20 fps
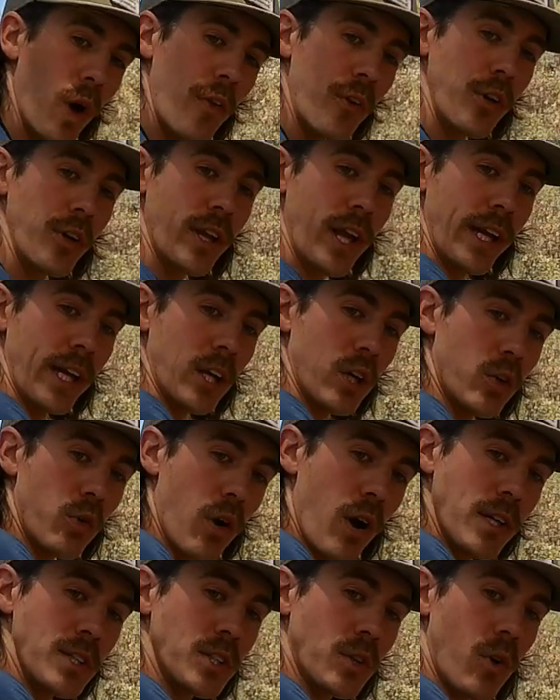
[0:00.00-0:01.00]
Whether you like a
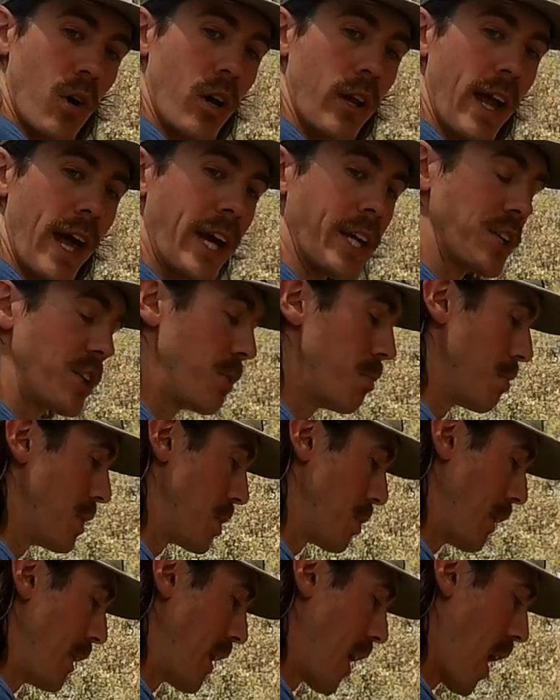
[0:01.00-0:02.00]
cross crawl action
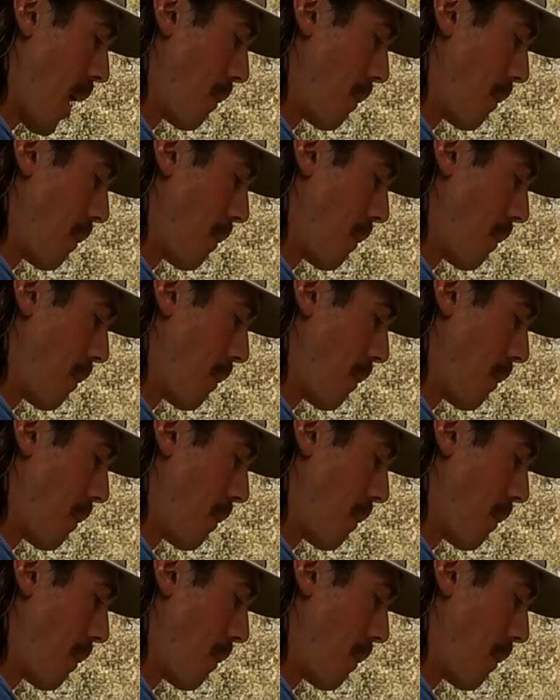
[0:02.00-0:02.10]
between